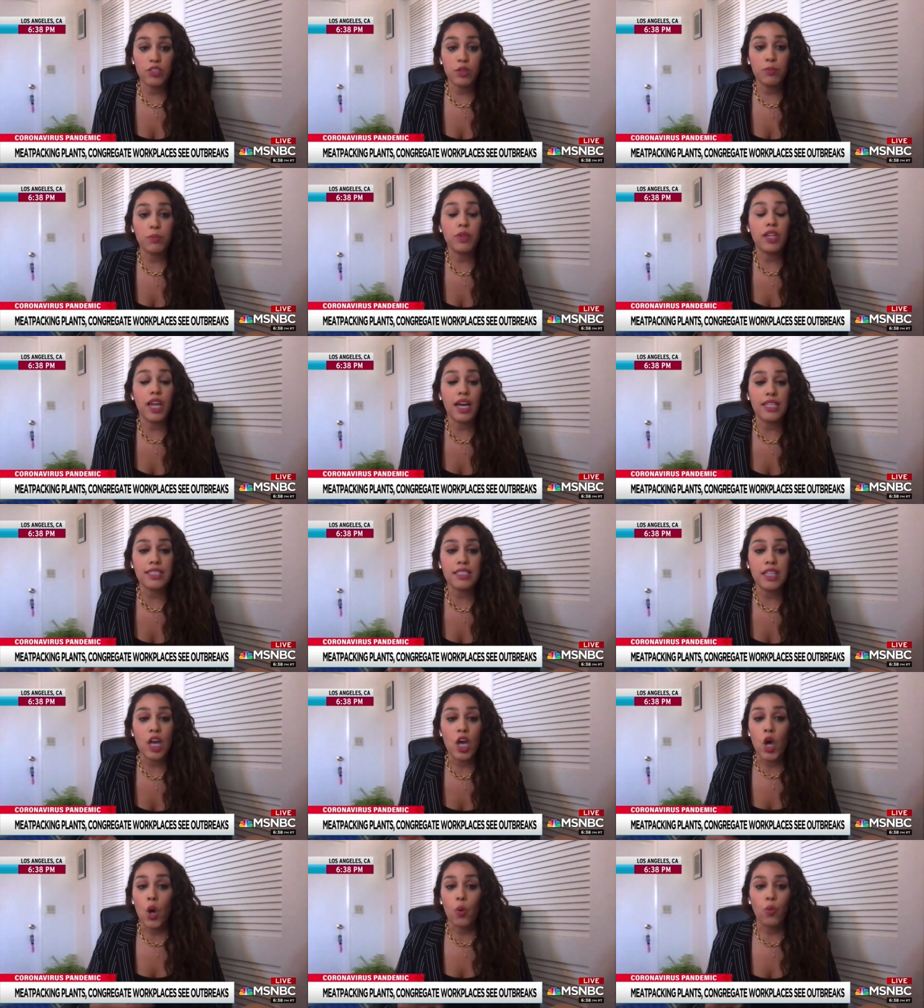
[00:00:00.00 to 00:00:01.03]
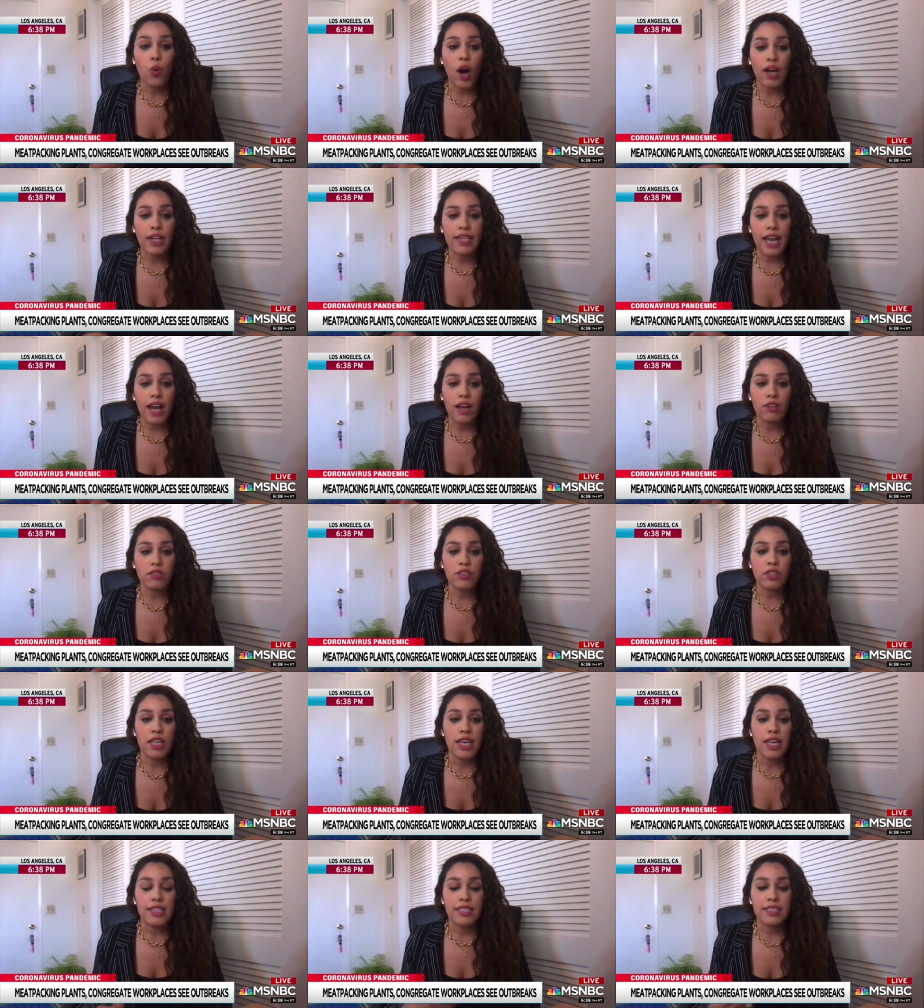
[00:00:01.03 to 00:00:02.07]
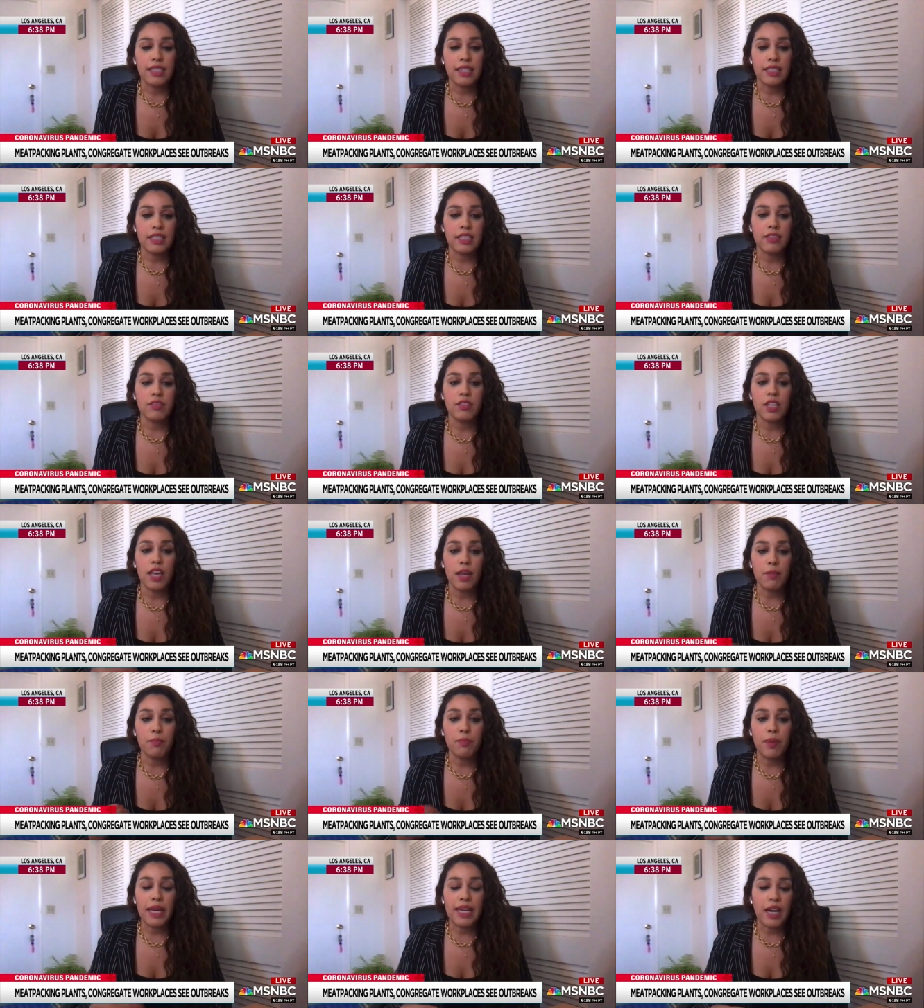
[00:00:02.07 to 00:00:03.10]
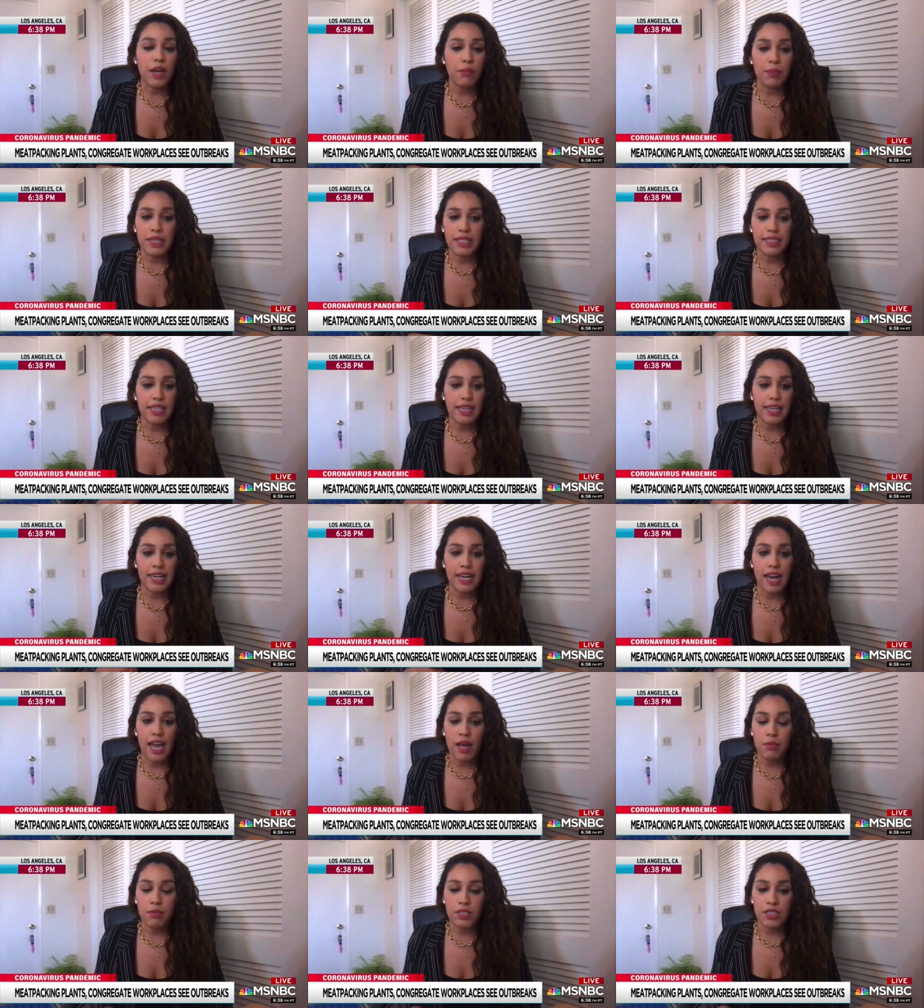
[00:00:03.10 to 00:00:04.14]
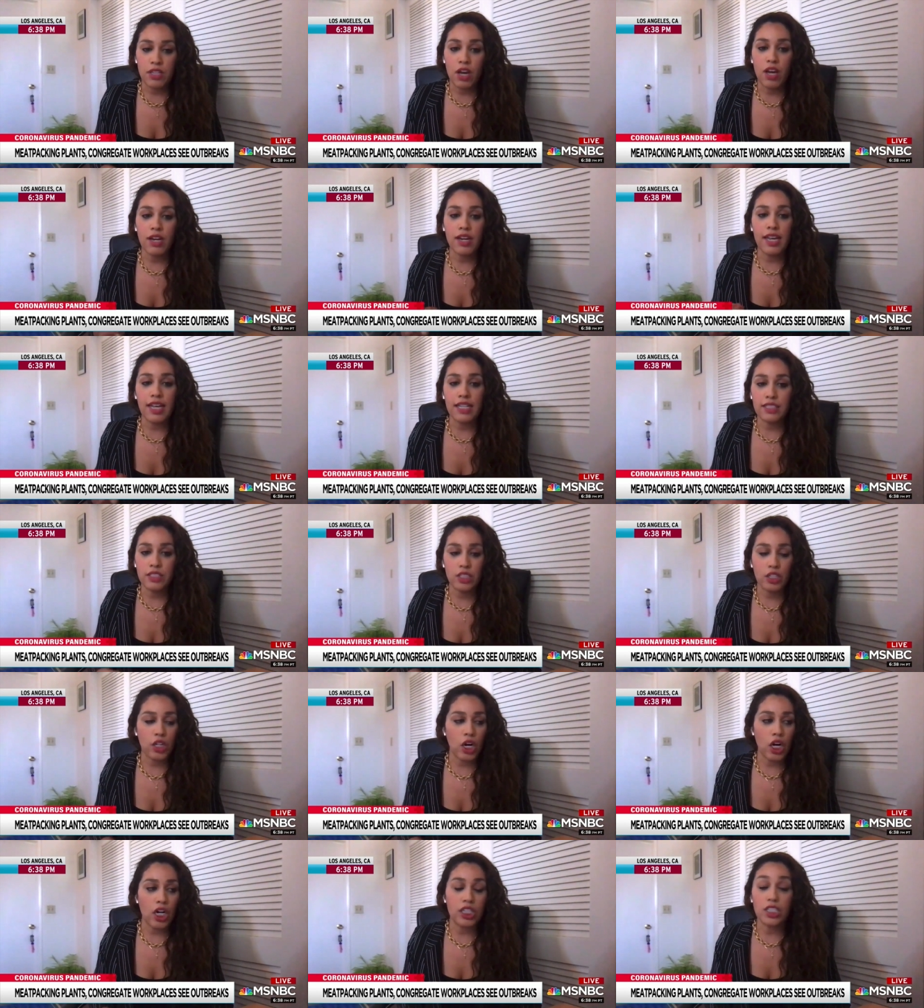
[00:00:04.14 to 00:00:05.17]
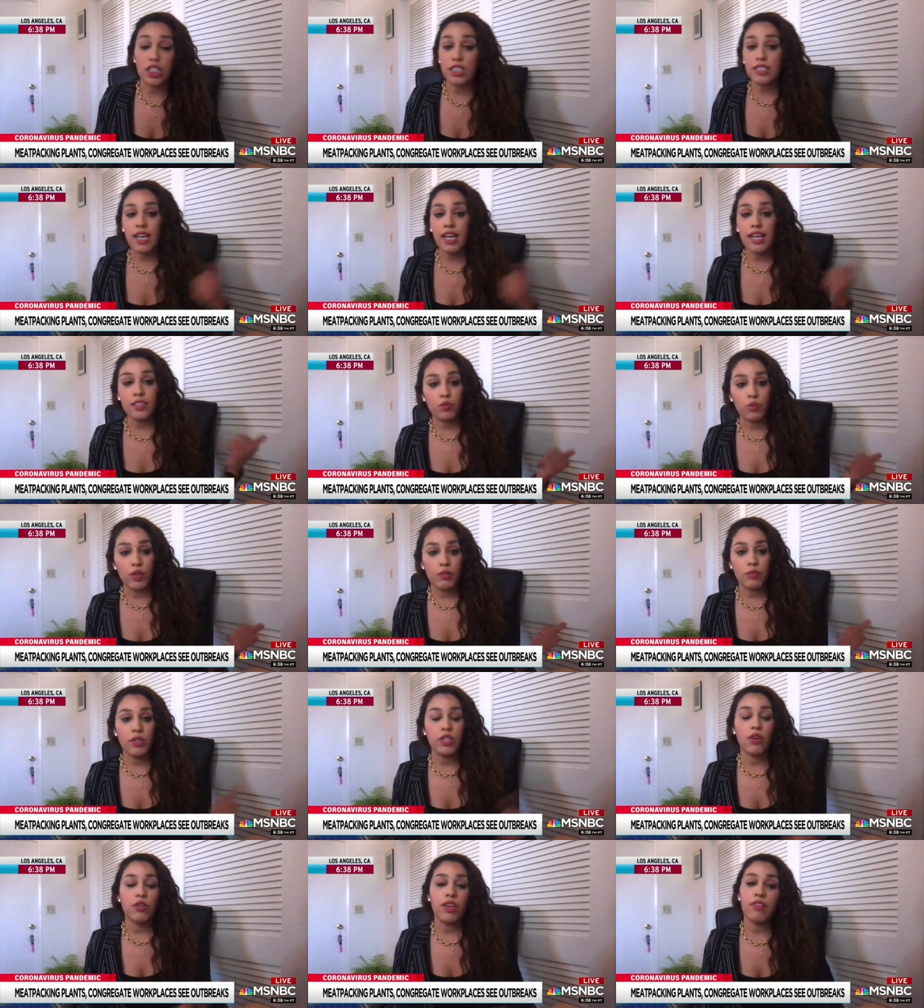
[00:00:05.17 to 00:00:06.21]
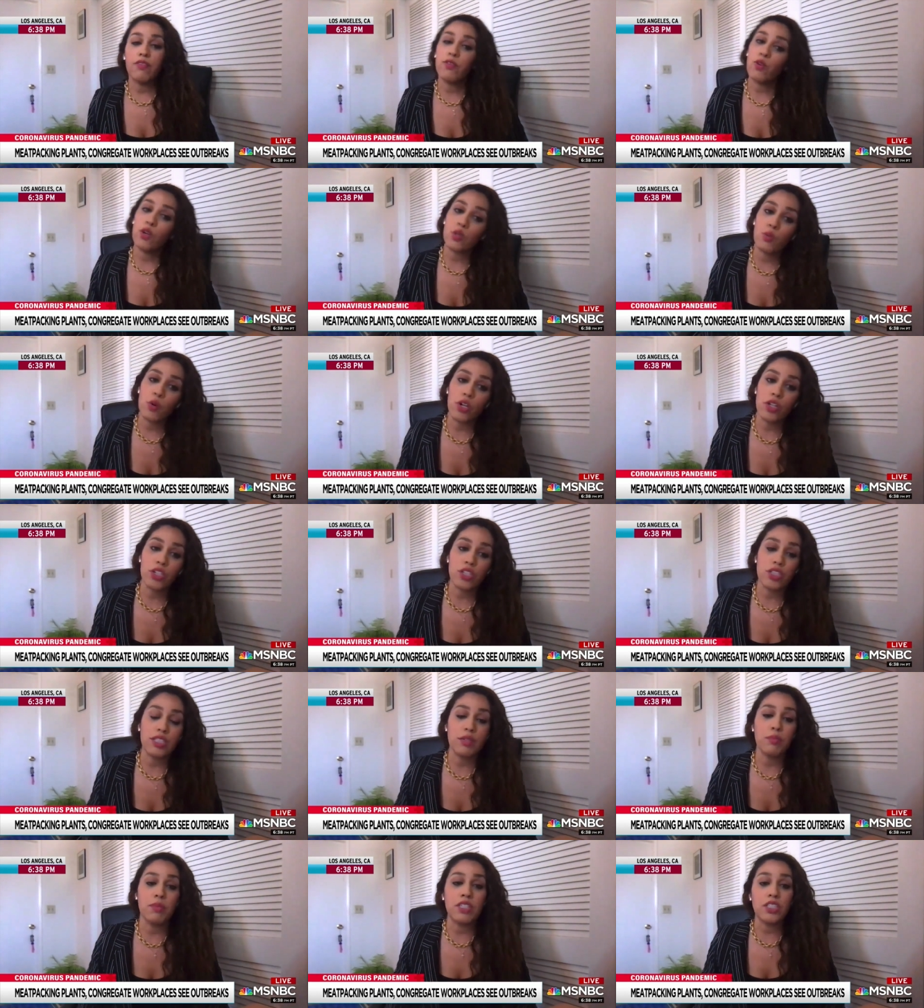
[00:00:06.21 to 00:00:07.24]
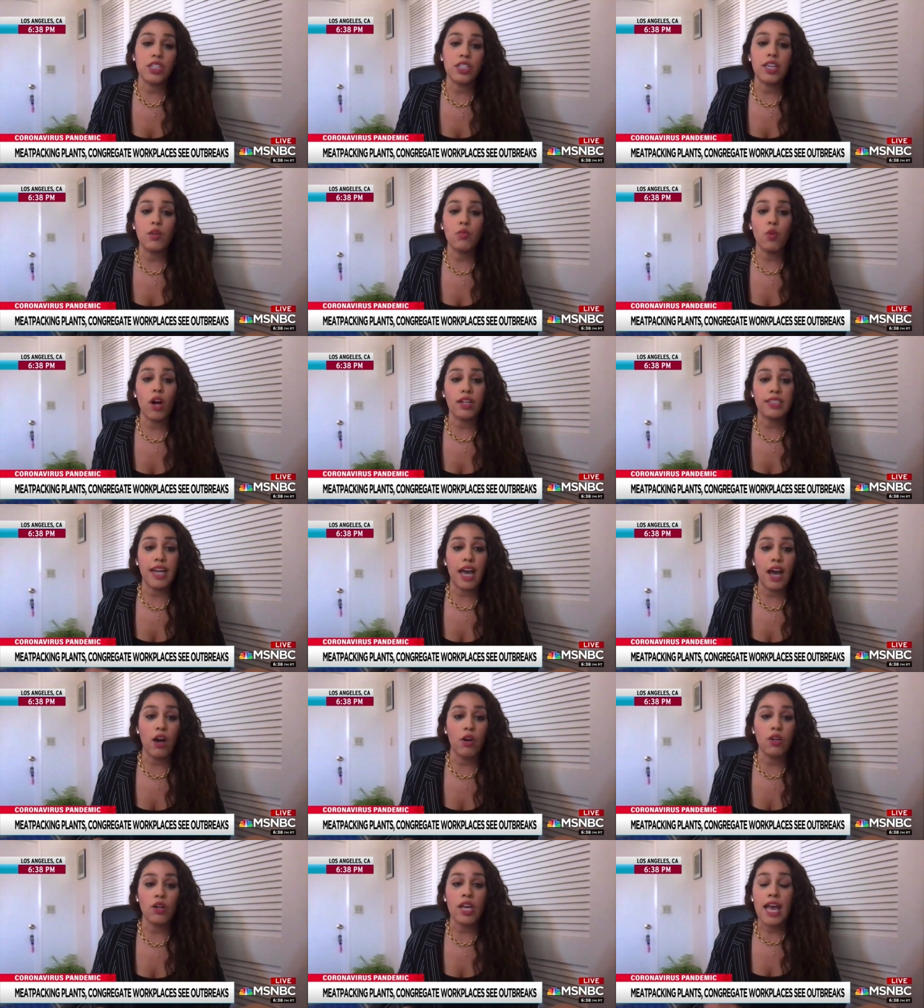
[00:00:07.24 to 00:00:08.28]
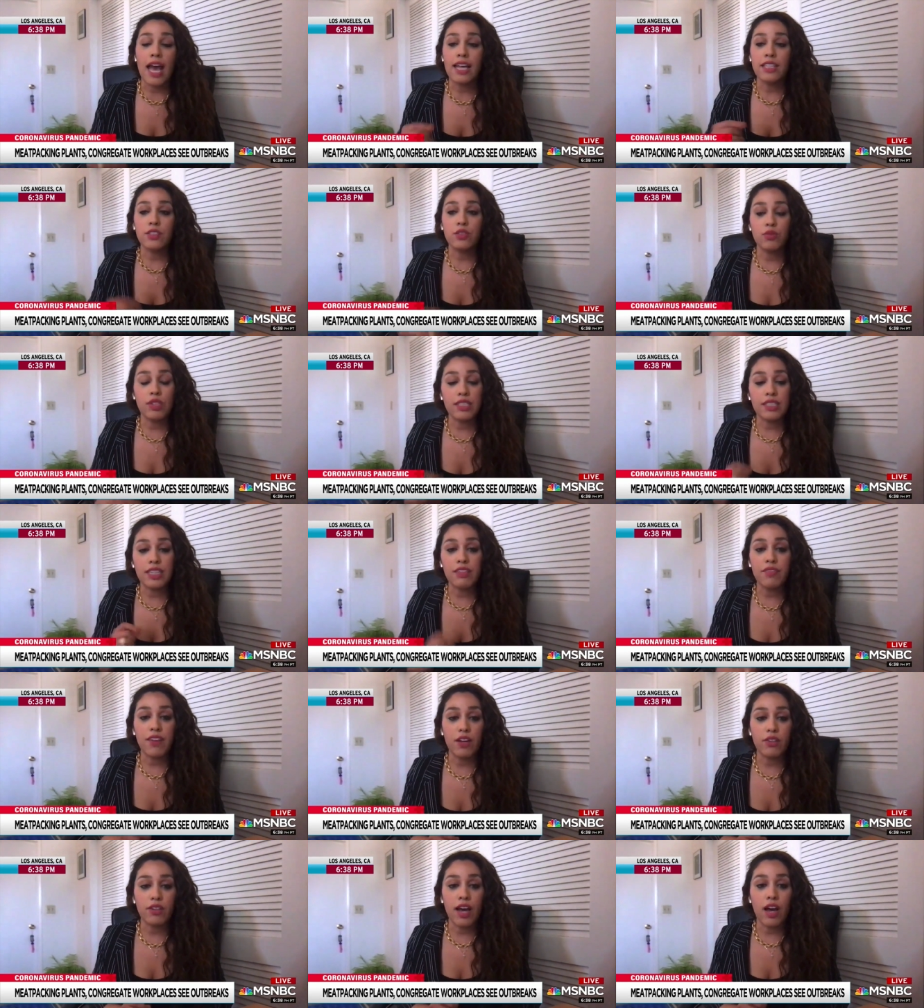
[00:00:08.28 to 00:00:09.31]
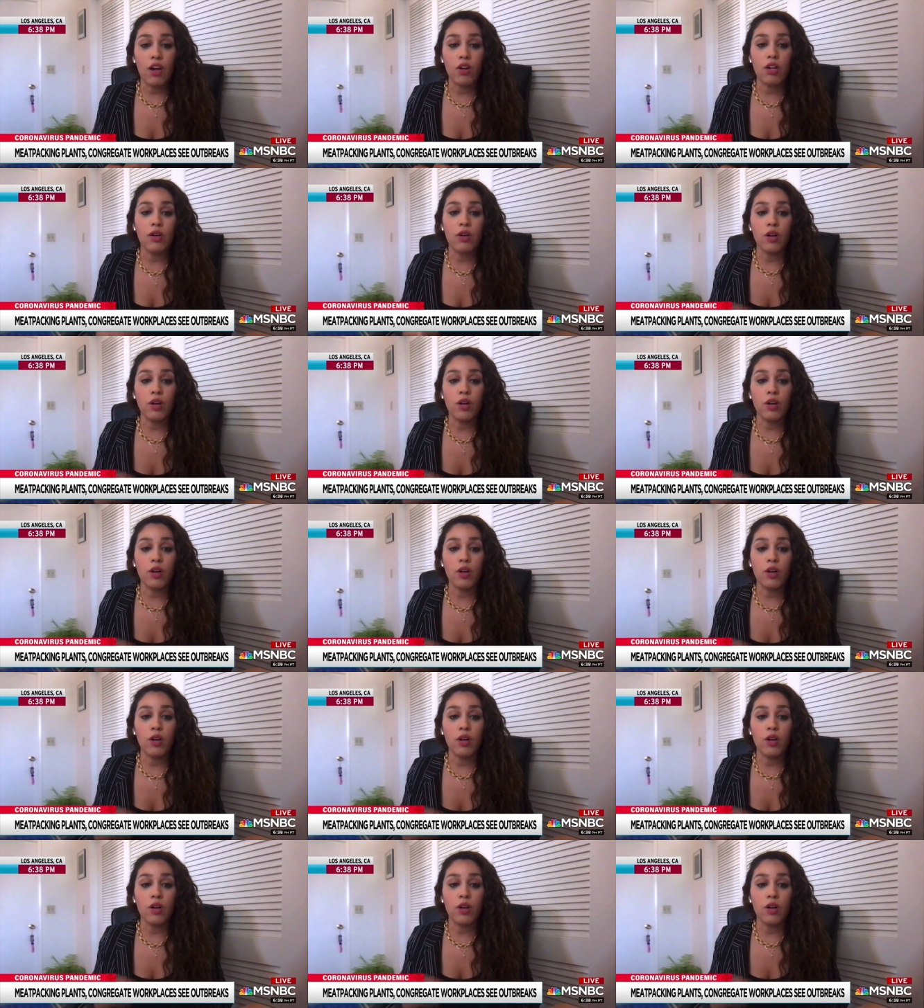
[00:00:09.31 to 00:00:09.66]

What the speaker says: plus walkouts, sick leaves, big companies like an Amazon, Instacart. Just last week, we know that Ford workers in Michigan walked out as soon as they found out